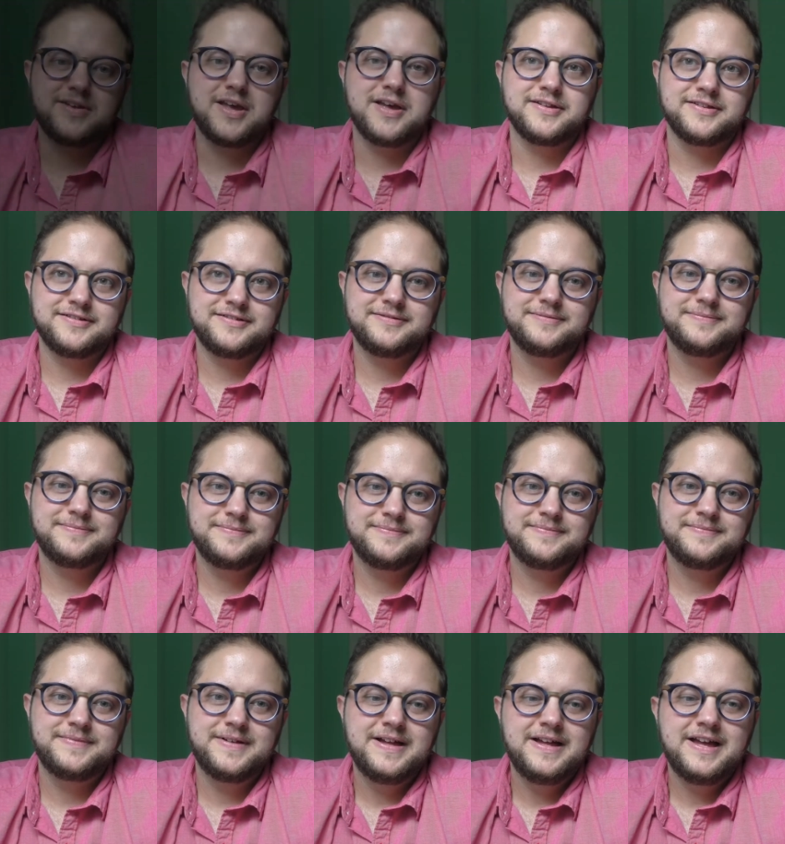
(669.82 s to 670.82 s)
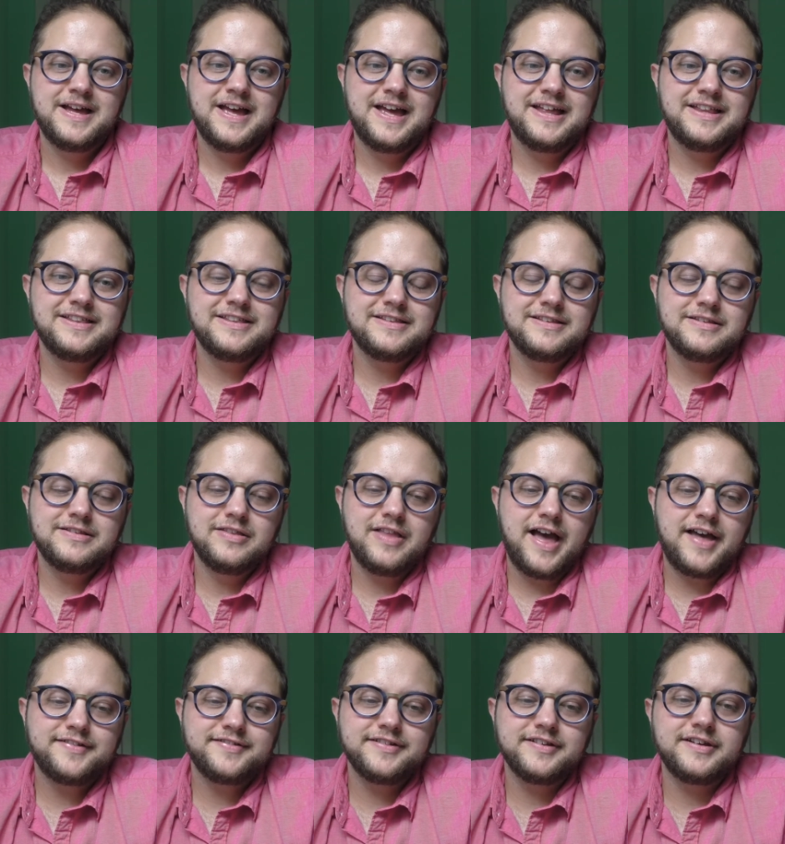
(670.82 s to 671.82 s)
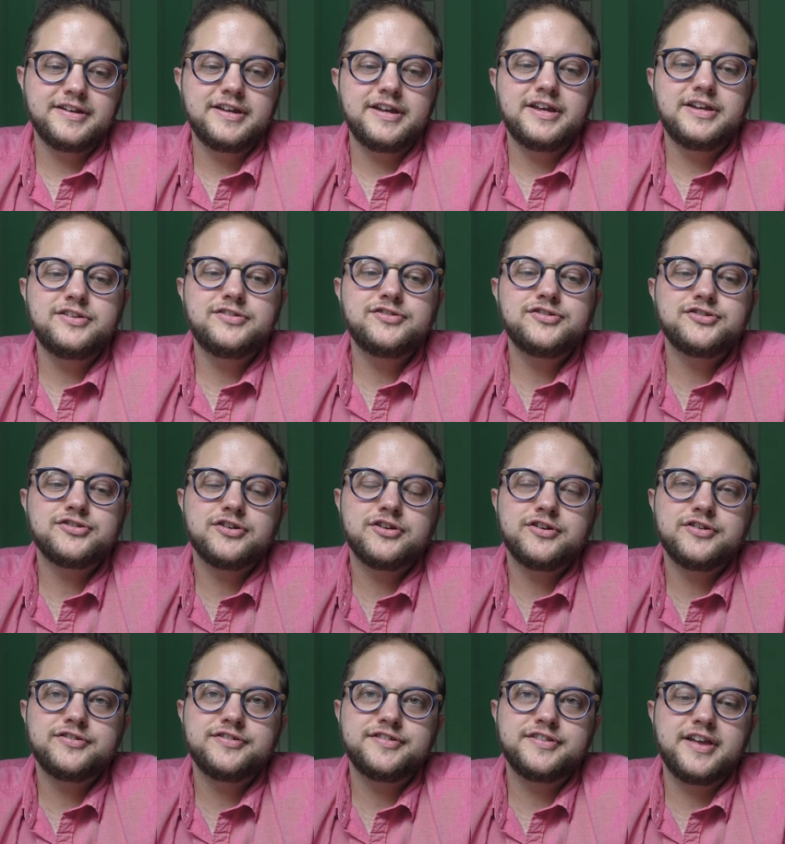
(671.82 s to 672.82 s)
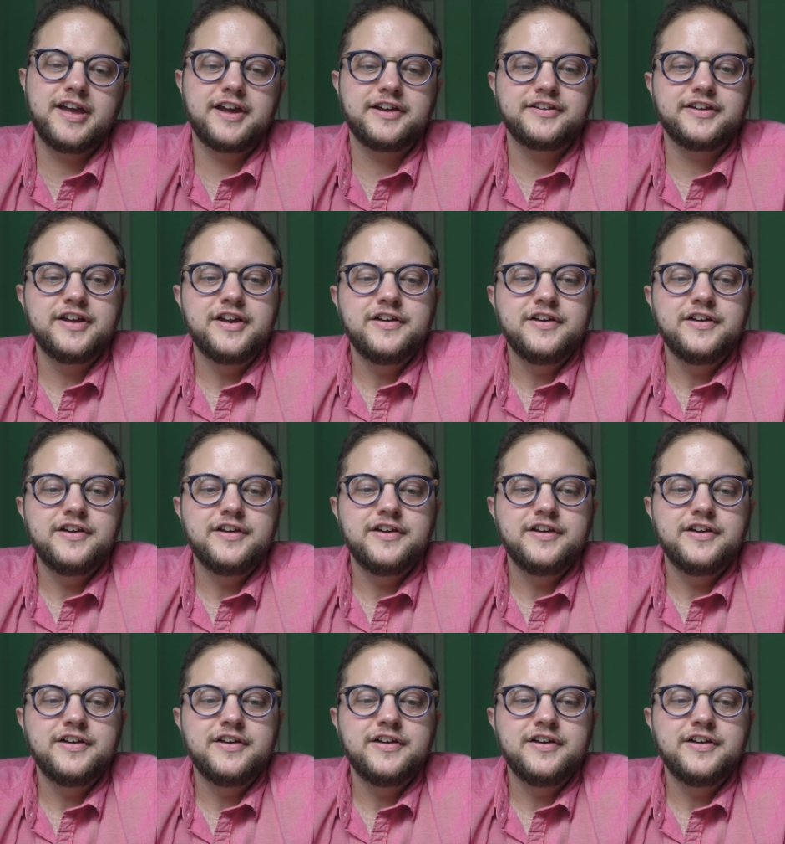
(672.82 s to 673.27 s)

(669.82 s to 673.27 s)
Yes. And lastly, it ensures that